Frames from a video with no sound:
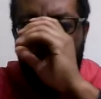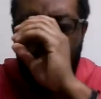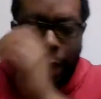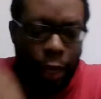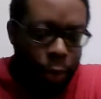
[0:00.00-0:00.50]

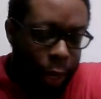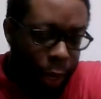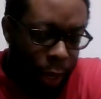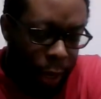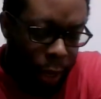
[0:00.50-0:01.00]
But
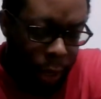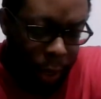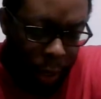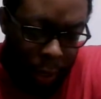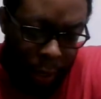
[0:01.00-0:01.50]
anyway,
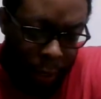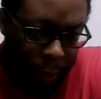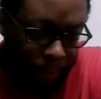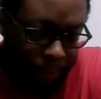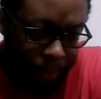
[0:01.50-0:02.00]

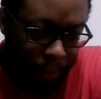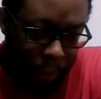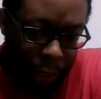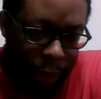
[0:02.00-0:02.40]
and